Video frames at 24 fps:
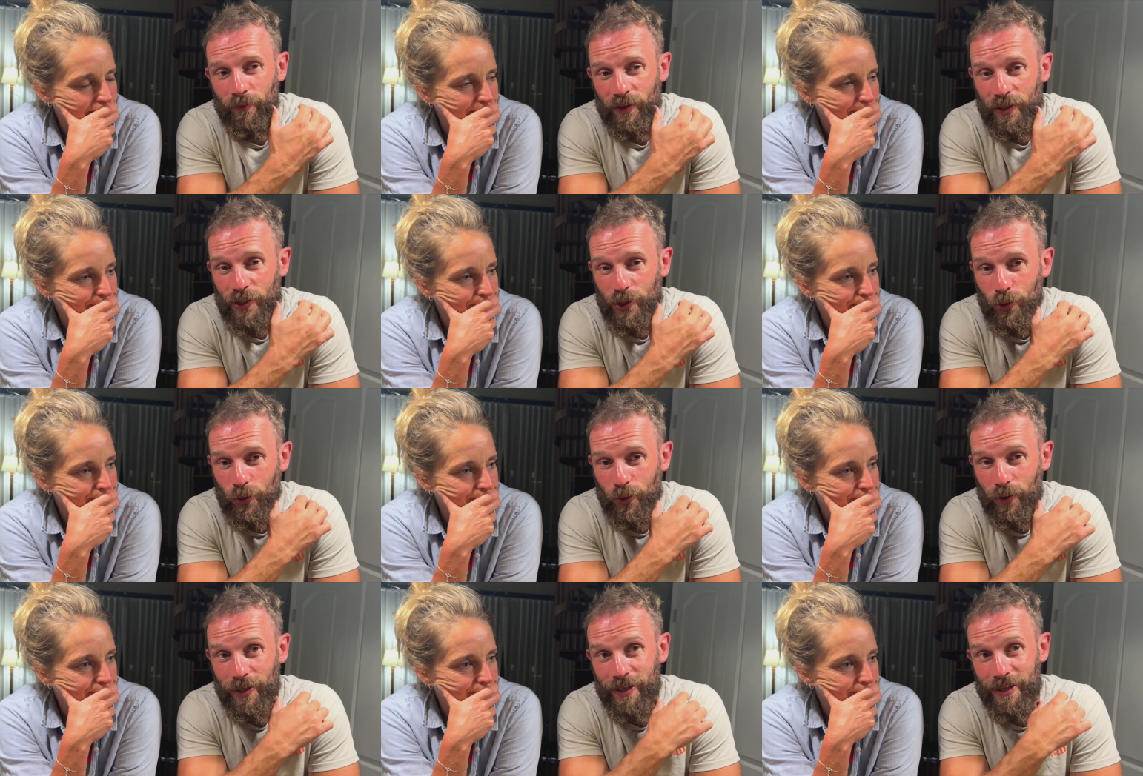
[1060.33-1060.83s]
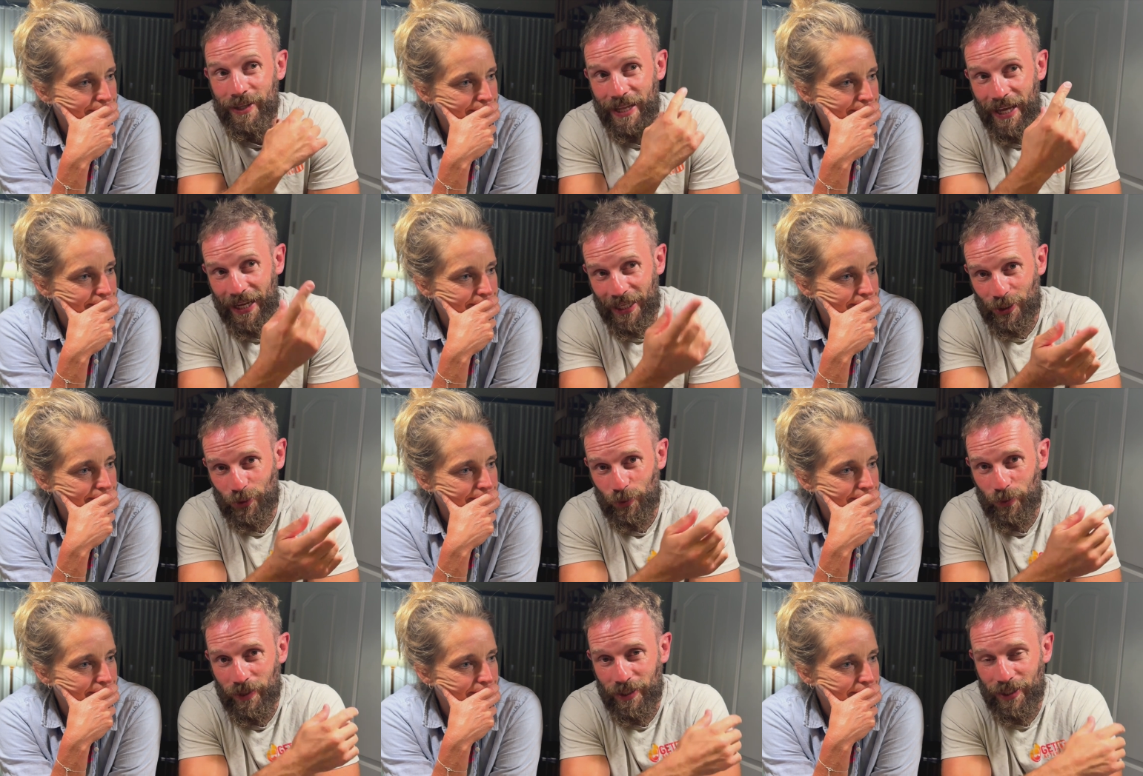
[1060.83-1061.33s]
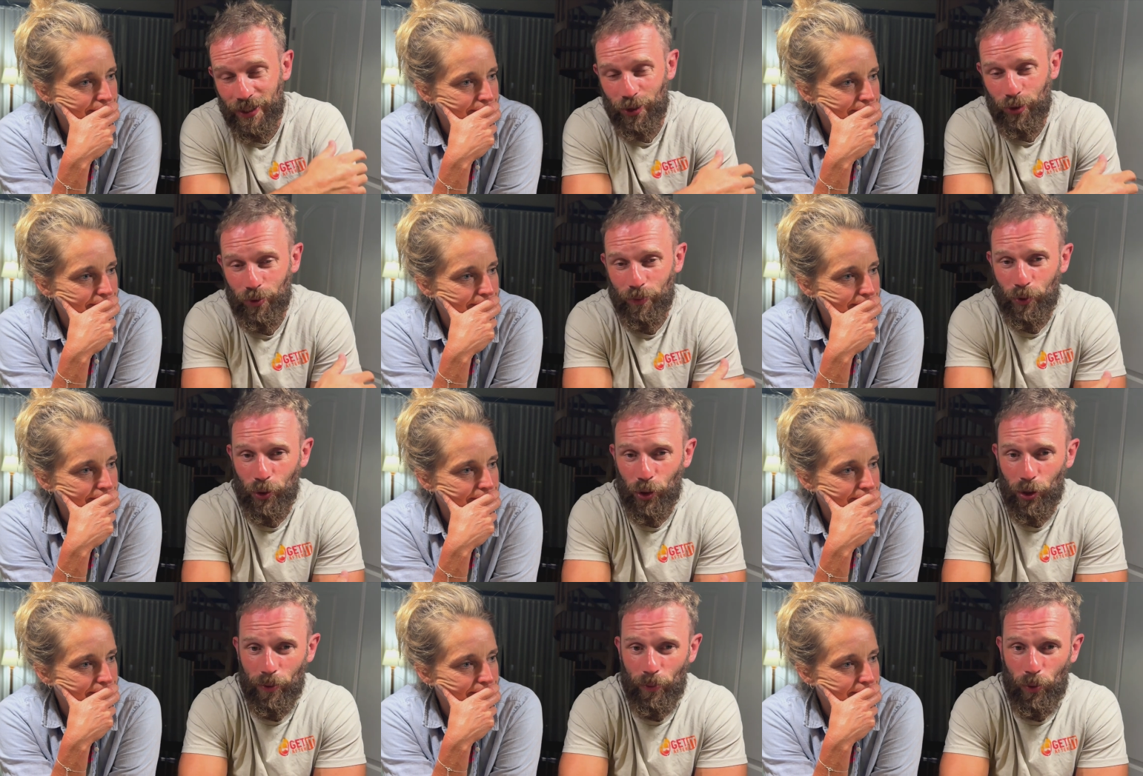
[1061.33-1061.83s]
Speaker 1: video next week.
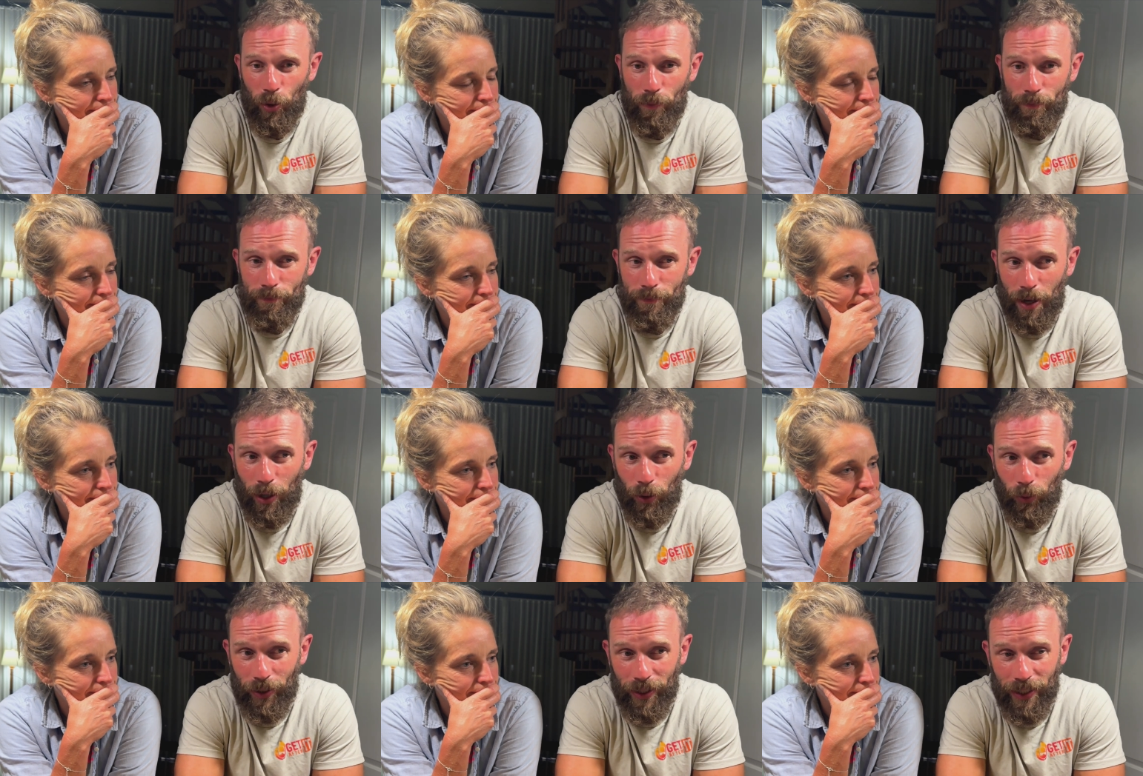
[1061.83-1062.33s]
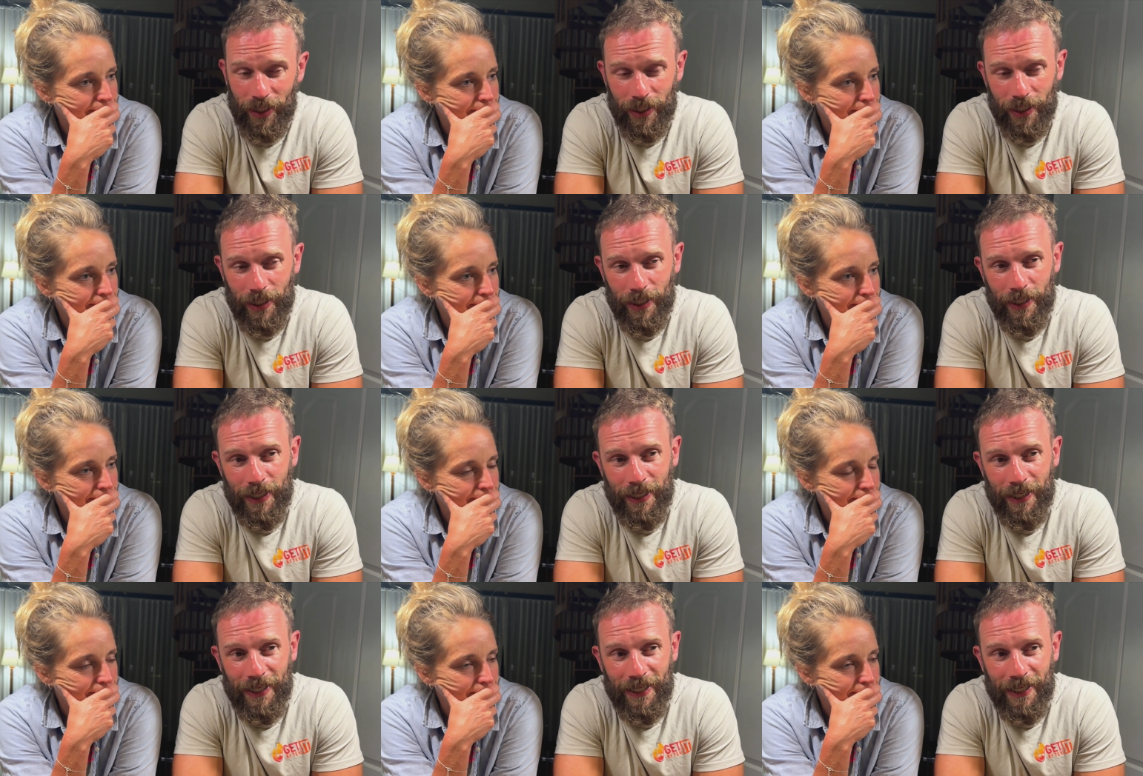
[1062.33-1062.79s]
It'll be all about Maui.